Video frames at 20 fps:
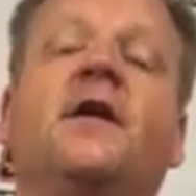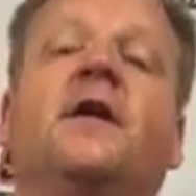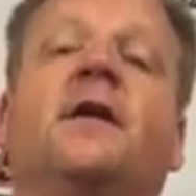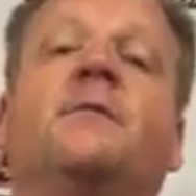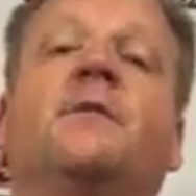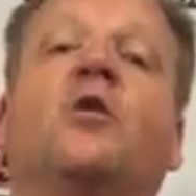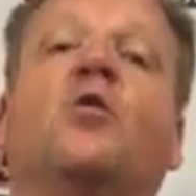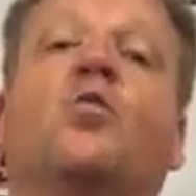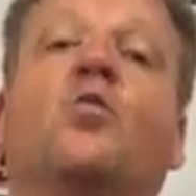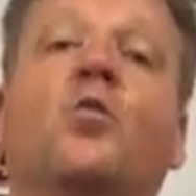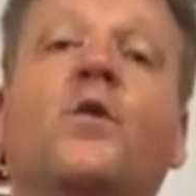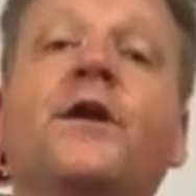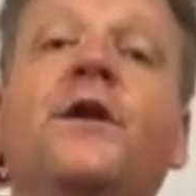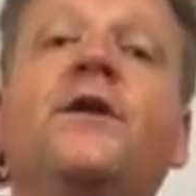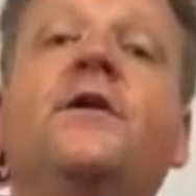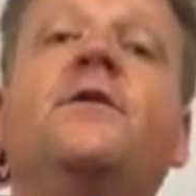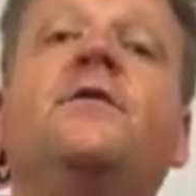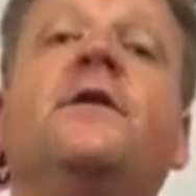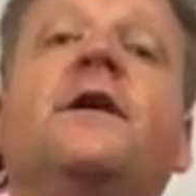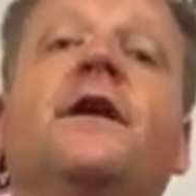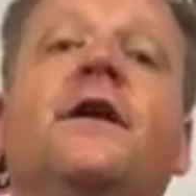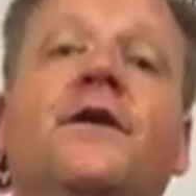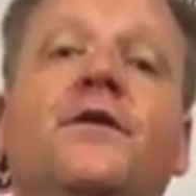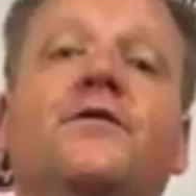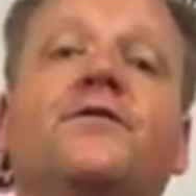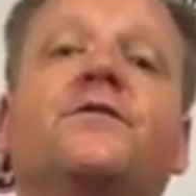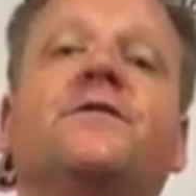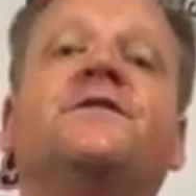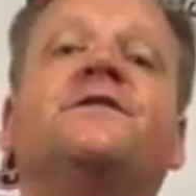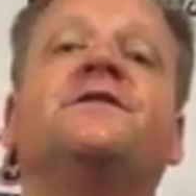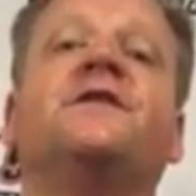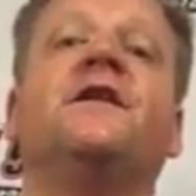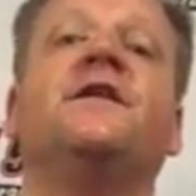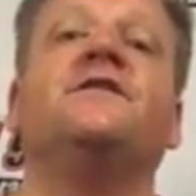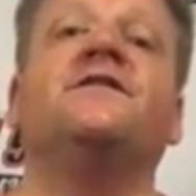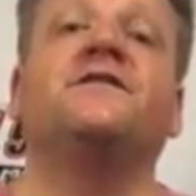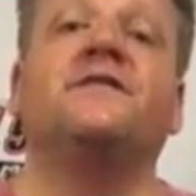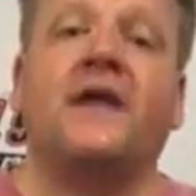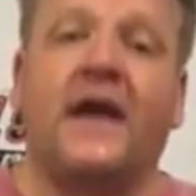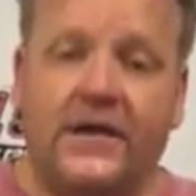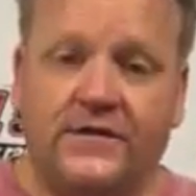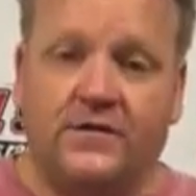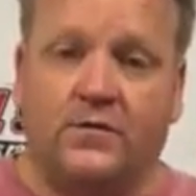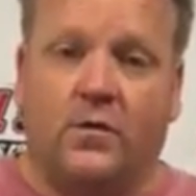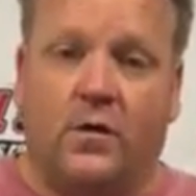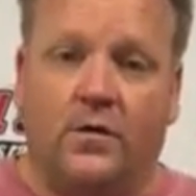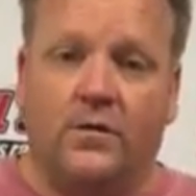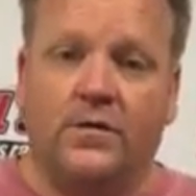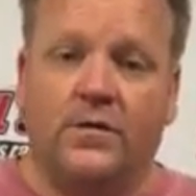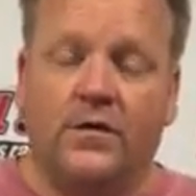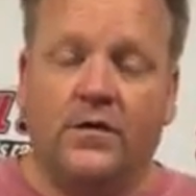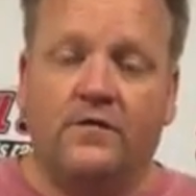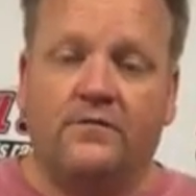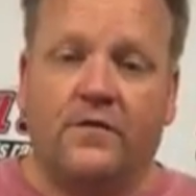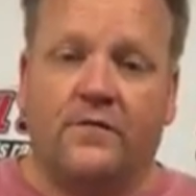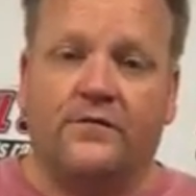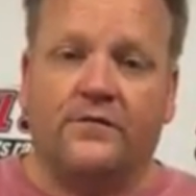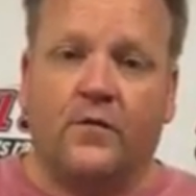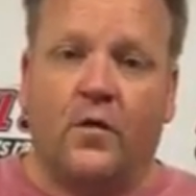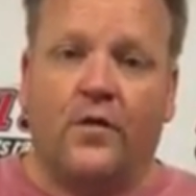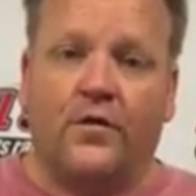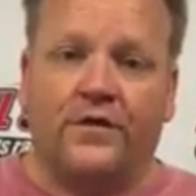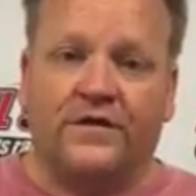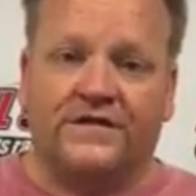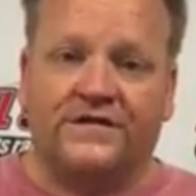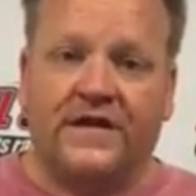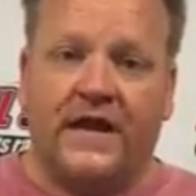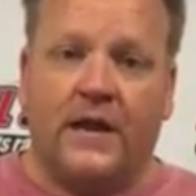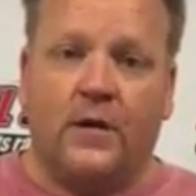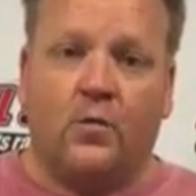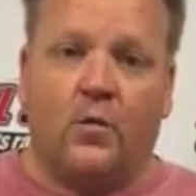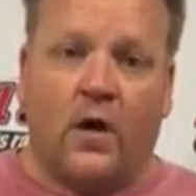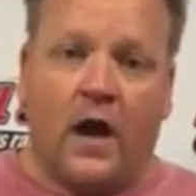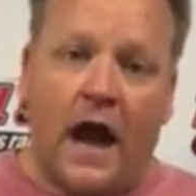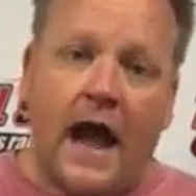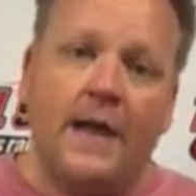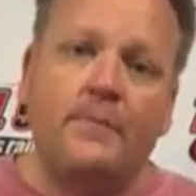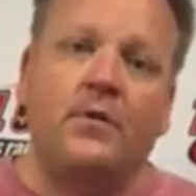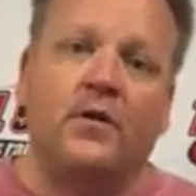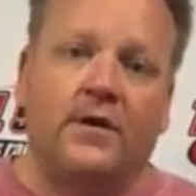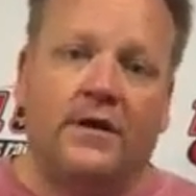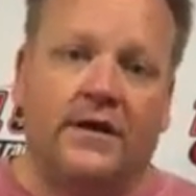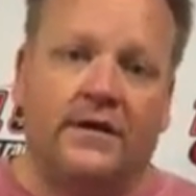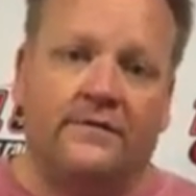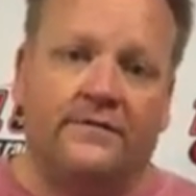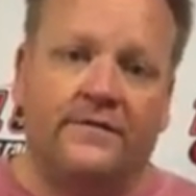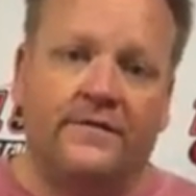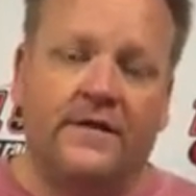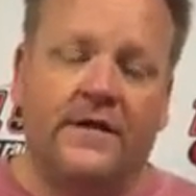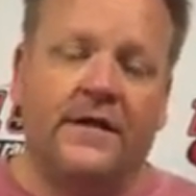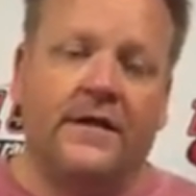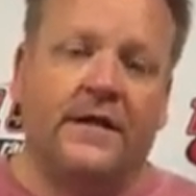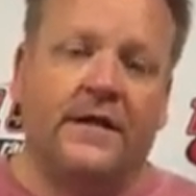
Going to be a real interesting schedule for Florida State, where I believe